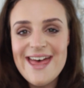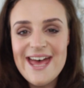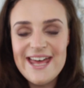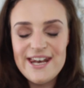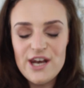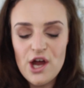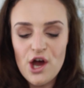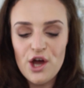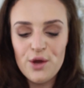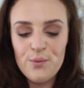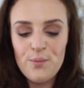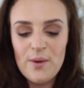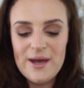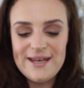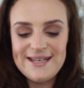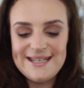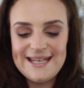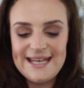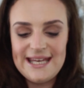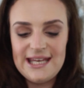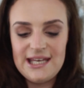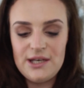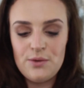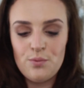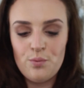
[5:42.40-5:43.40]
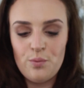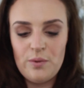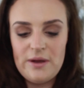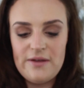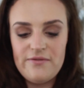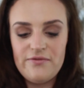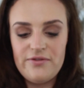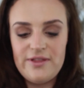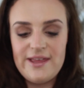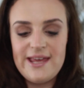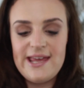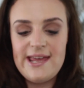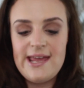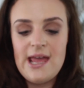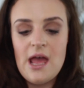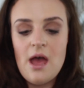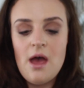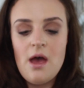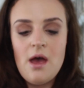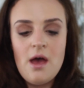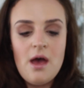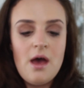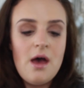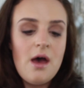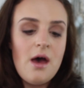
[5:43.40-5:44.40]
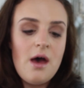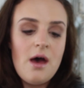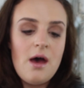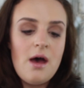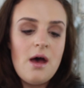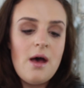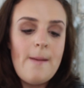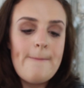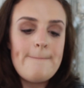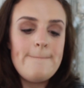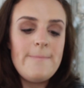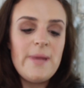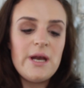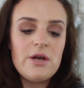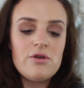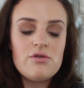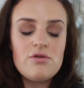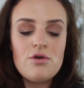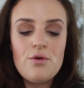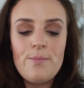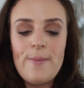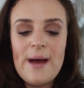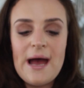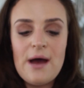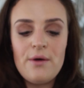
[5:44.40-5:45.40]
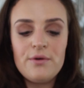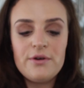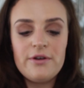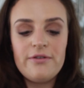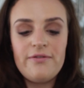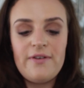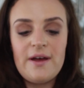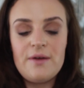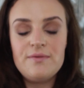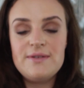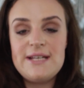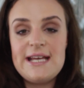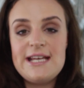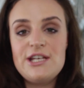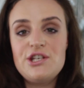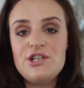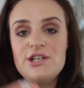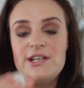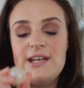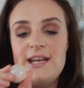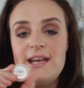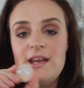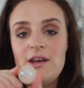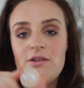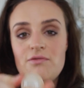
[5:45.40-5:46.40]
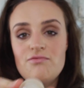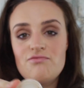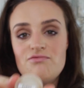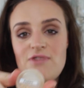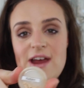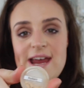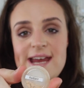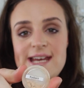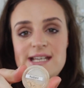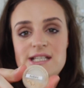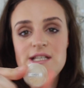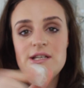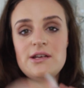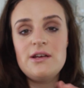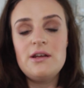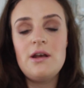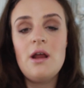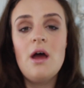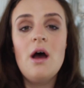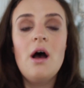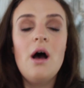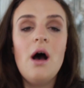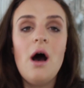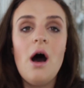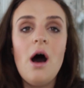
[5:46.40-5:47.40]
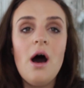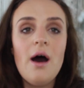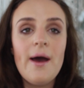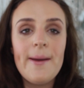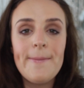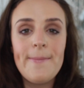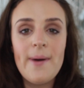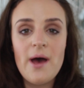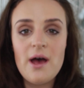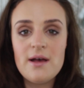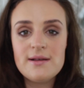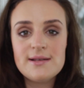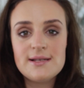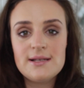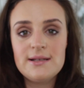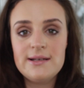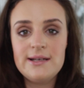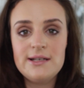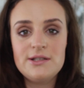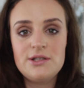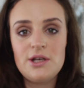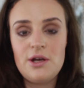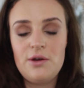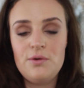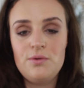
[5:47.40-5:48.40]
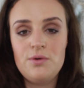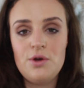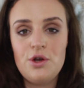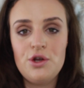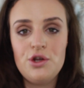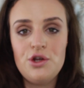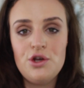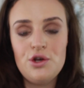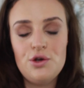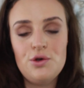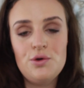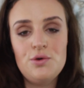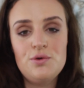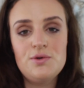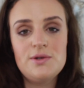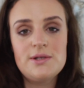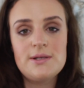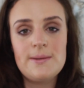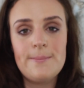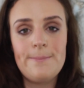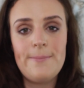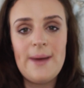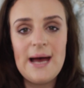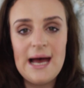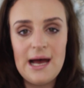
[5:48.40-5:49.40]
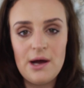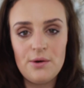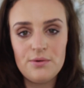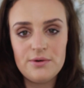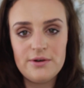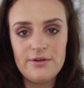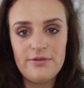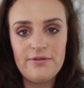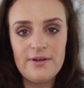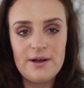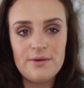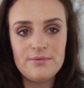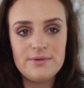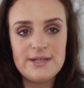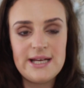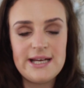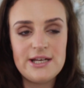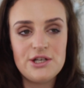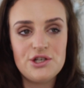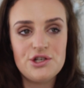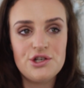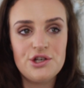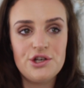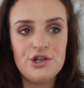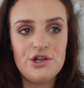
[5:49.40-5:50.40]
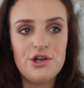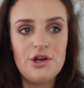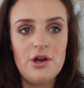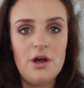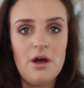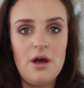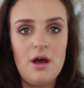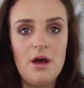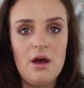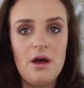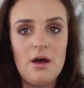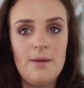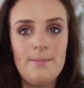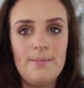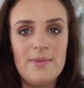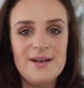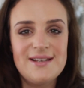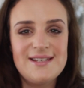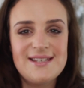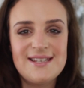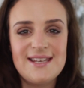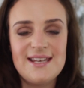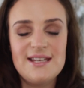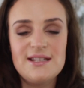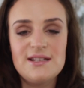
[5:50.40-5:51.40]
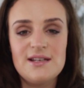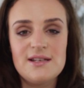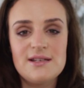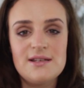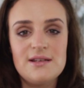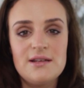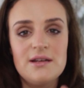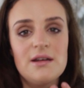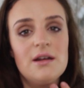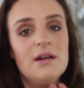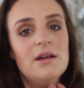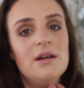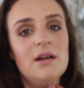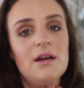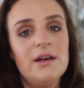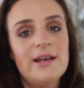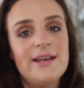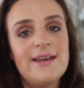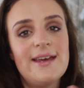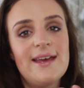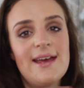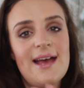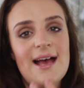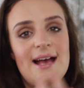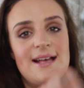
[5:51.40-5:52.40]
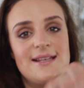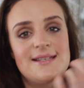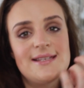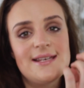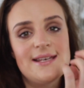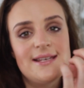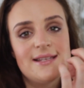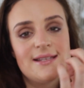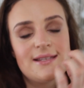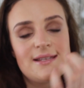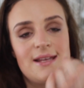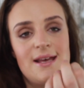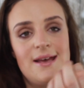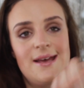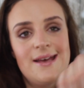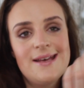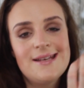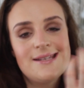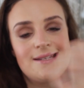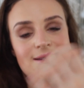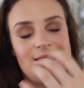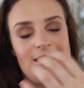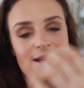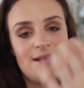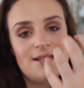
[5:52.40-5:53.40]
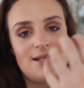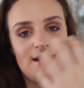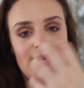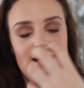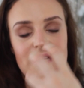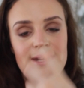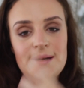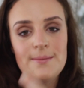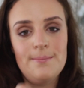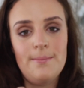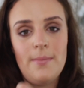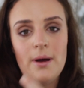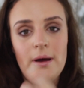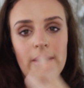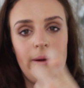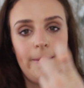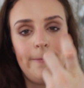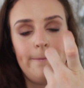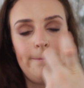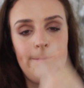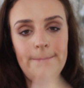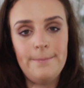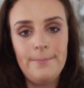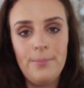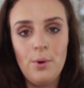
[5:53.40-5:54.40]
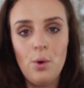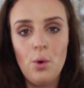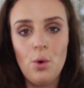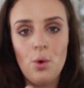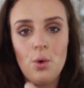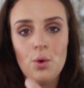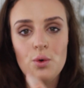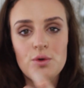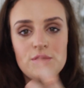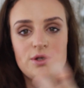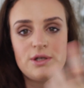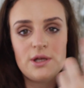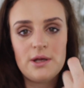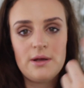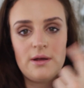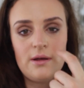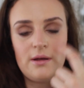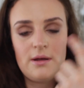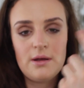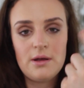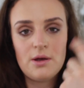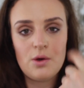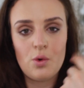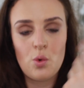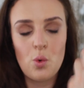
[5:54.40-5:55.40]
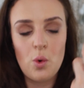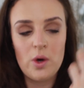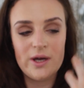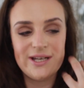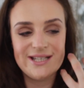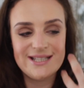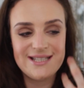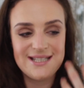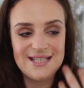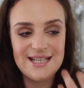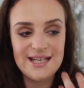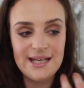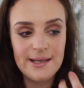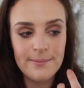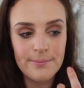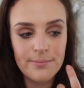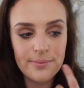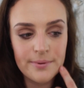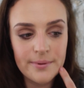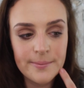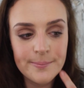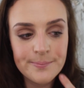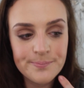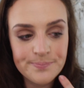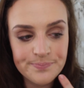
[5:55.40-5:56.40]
then I went in with the mineral powder foundation in Radiant. I personally don't use powder foundation. My skin doesn't like it as it sets in my pores quite deep